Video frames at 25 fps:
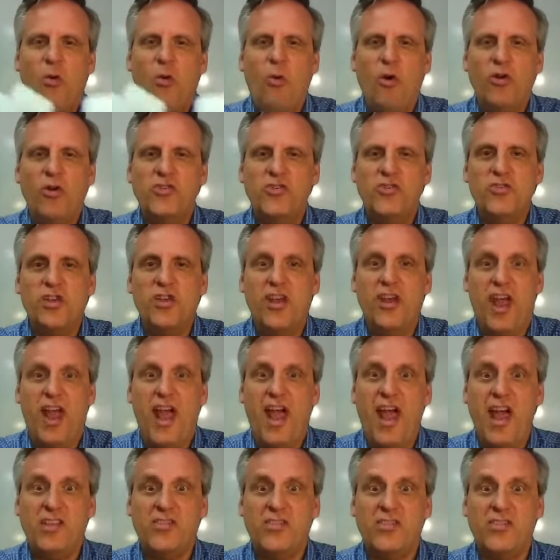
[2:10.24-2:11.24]
what you can
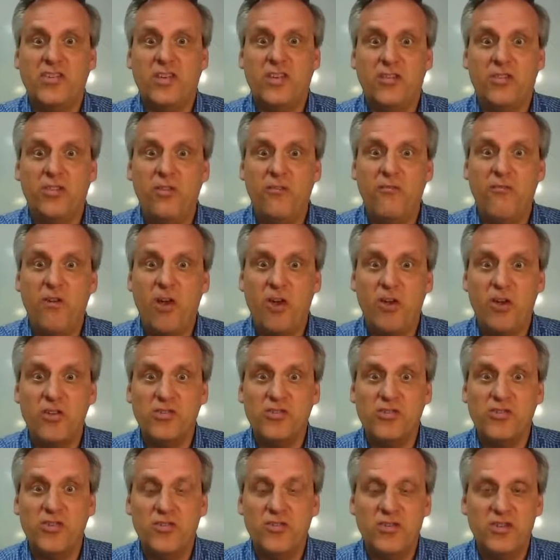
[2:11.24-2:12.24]
ask the
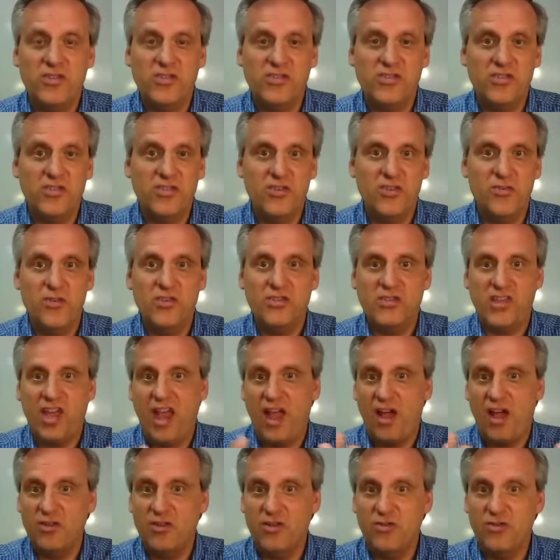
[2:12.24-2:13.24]
various students to do is
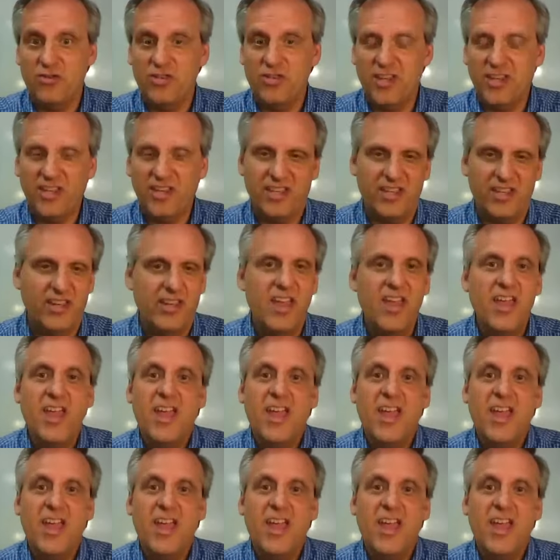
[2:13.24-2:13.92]
how you did it.